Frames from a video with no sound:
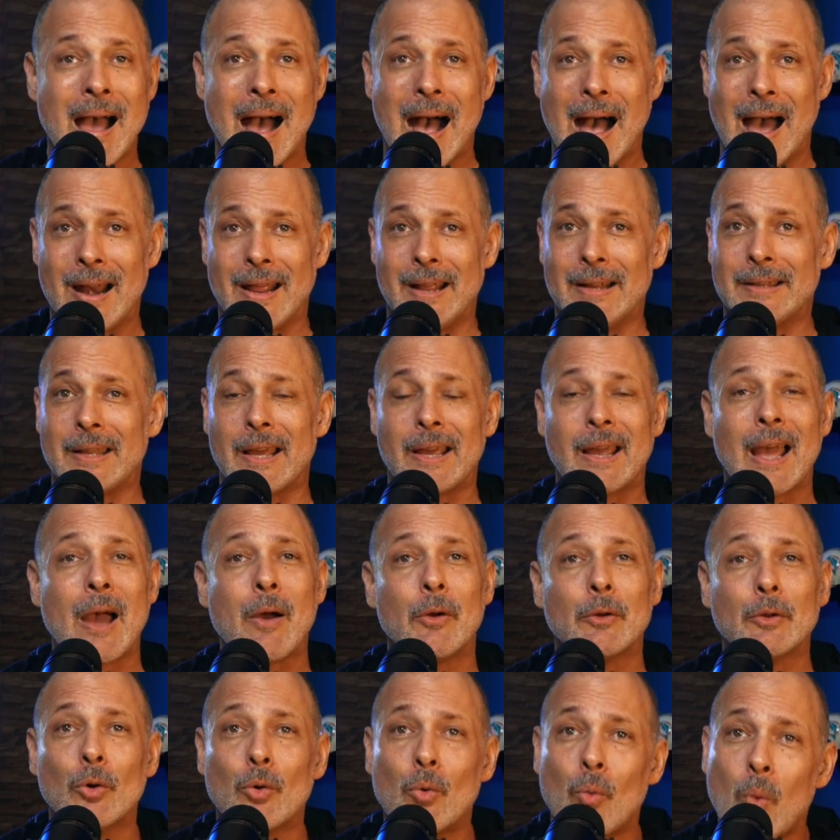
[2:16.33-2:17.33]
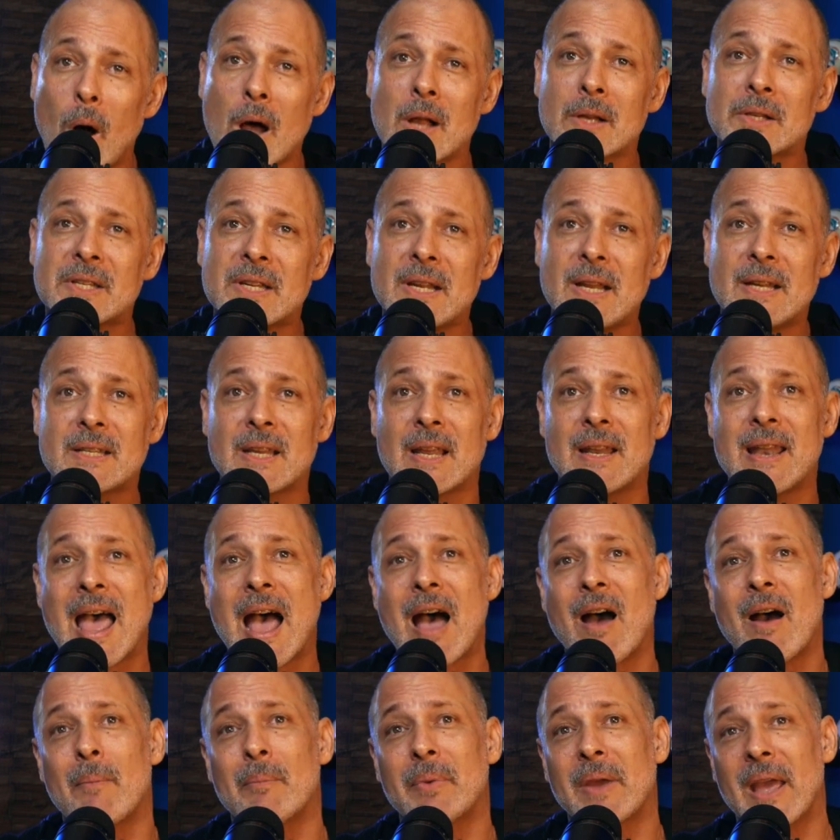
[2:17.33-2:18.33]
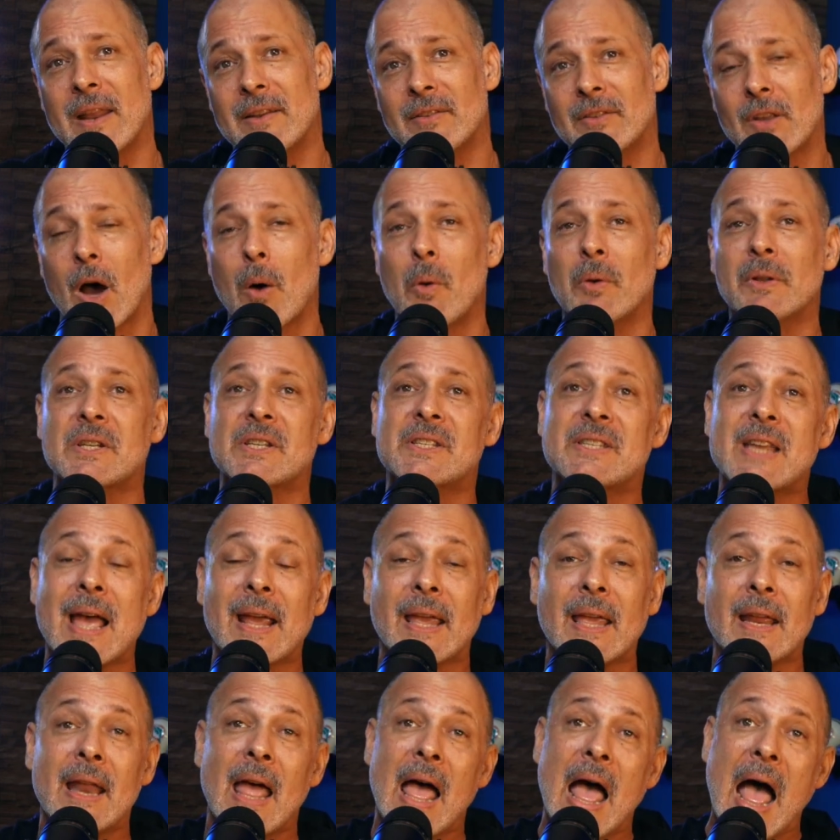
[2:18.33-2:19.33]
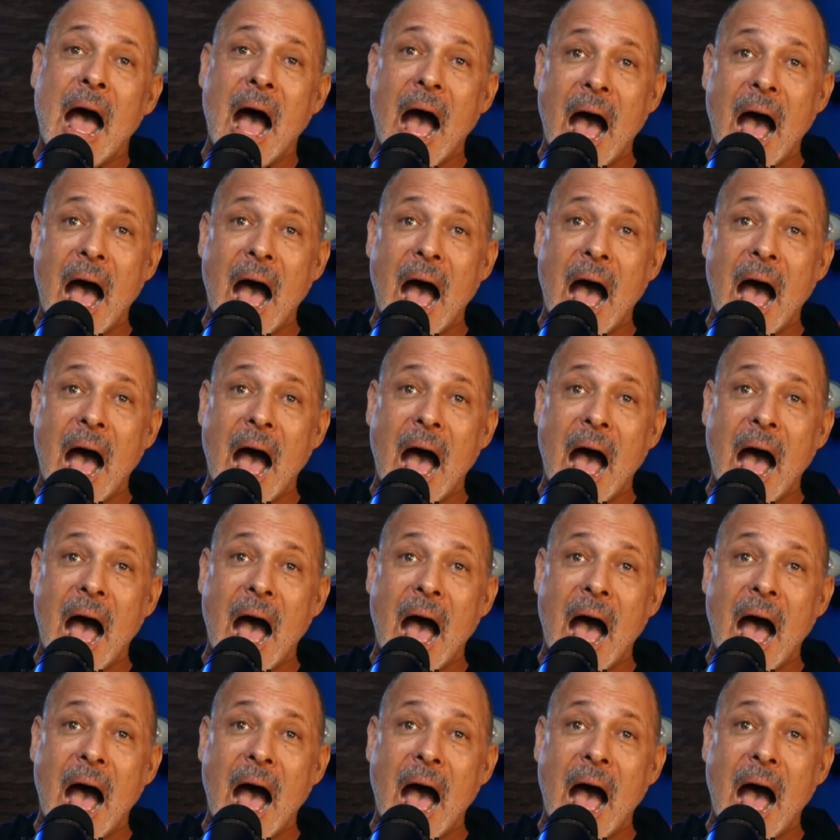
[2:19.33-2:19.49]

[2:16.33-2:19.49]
I didn't think I would do one season. Now I'm getting done with a second.